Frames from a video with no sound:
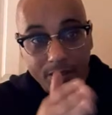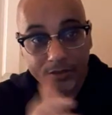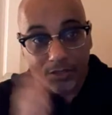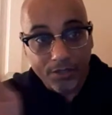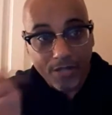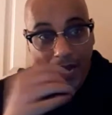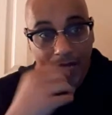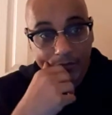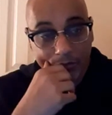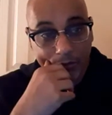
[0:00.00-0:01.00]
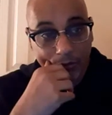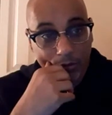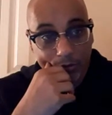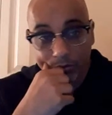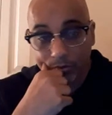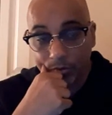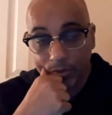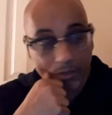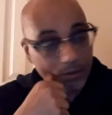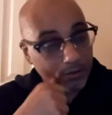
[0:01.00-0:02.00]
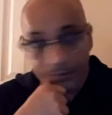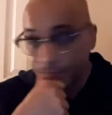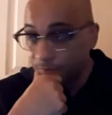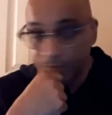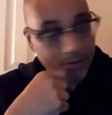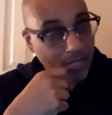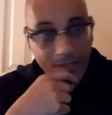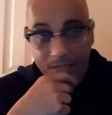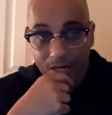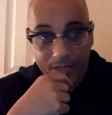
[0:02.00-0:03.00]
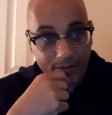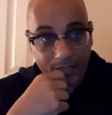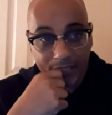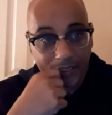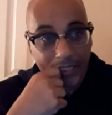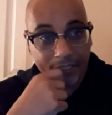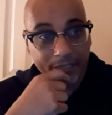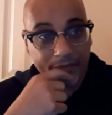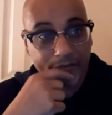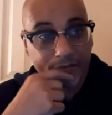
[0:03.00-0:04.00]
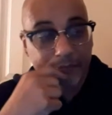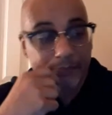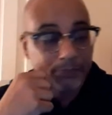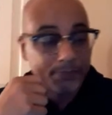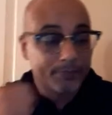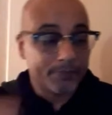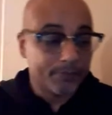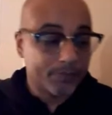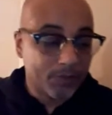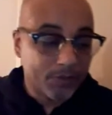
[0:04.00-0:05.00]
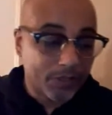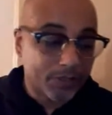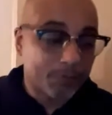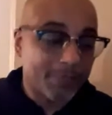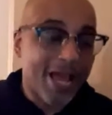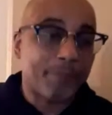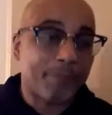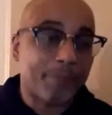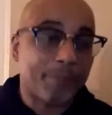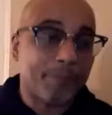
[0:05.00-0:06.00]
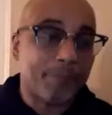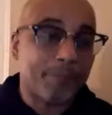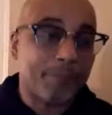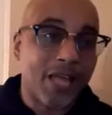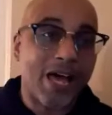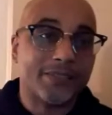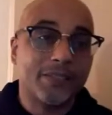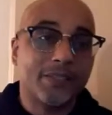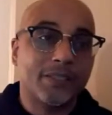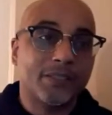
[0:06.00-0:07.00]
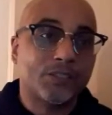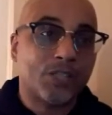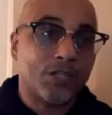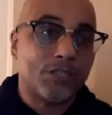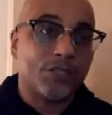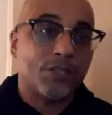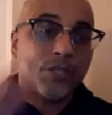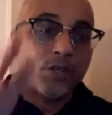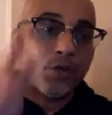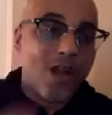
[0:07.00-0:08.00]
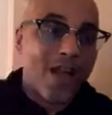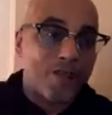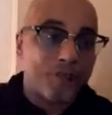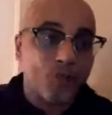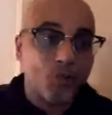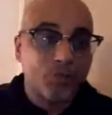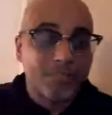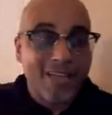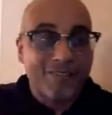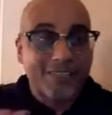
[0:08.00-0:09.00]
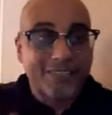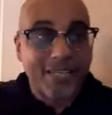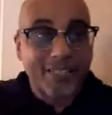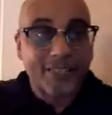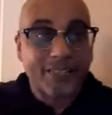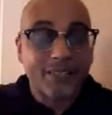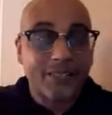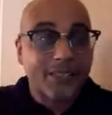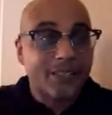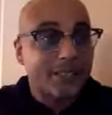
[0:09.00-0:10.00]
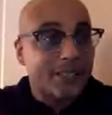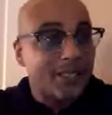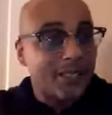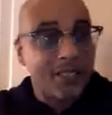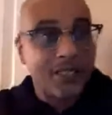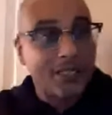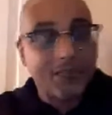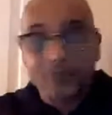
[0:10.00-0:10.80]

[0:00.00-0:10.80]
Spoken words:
certain aisles in the grocery store. It's not that easy. It's monopoly. Certain craft foods have a section. The